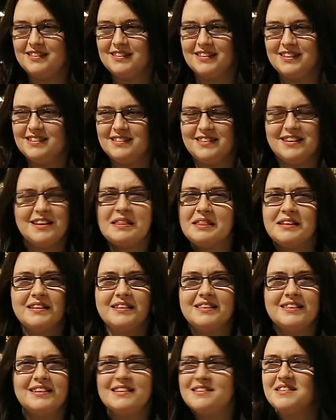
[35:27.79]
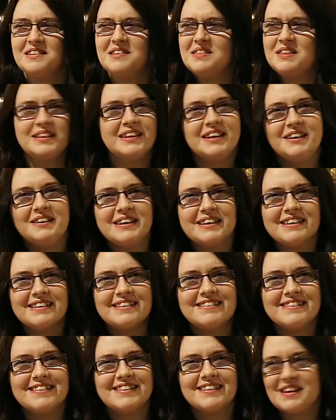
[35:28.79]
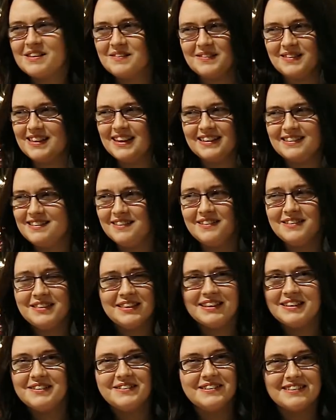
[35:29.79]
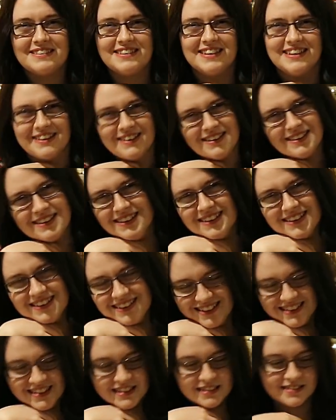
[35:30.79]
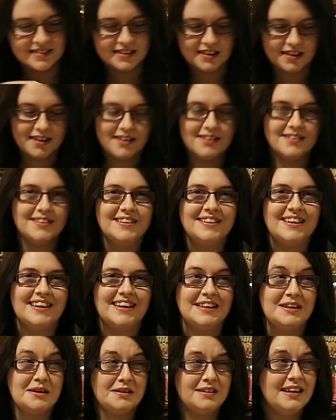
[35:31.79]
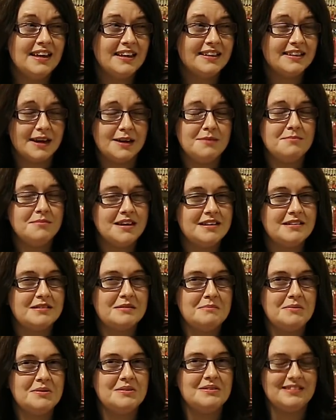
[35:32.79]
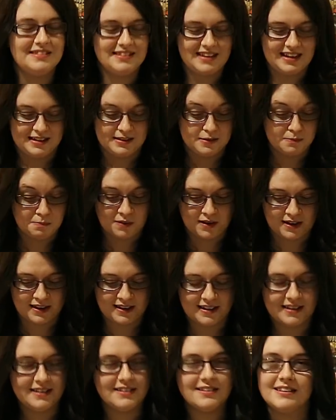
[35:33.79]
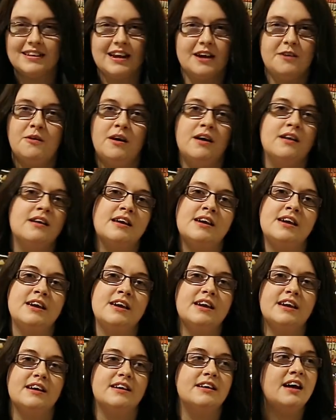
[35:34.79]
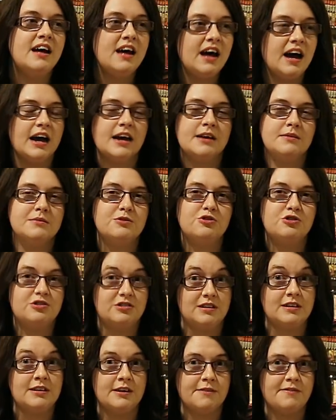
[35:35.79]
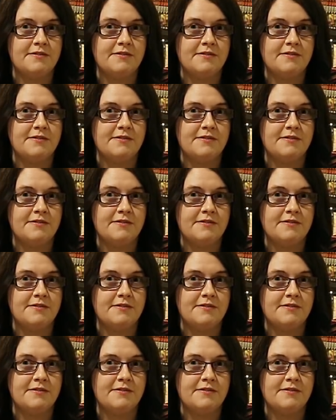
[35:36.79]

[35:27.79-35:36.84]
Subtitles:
that's not the lyrics. That's not the lyrics at all. Like, oh, okay, that makes more sense, but I can't now unhear "I will shut your